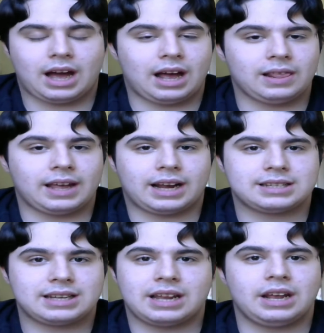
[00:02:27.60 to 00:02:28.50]
like I
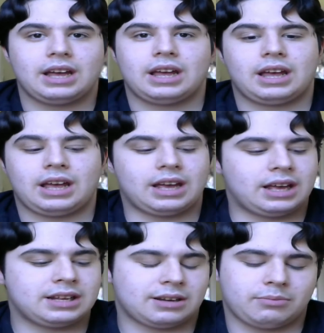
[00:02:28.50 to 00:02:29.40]
said,
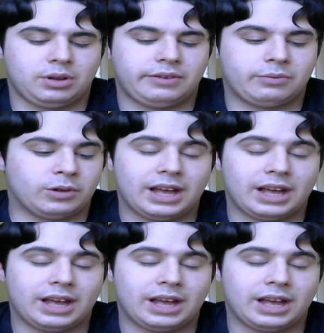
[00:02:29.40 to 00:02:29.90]
it's unbelievable.